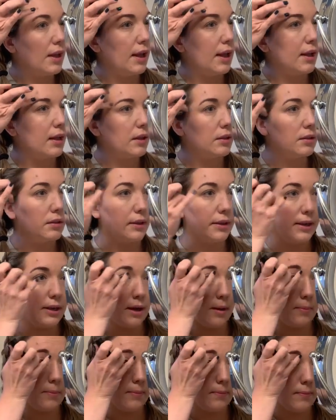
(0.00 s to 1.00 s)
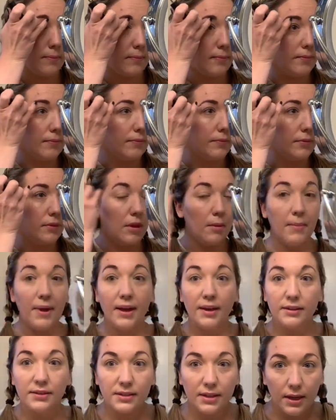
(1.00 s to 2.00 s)
and clean up the
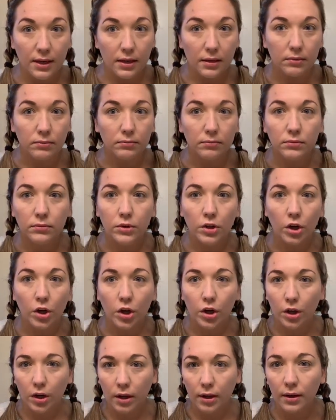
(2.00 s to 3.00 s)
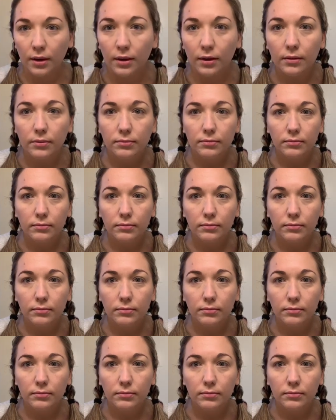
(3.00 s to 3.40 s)
mess and you're good.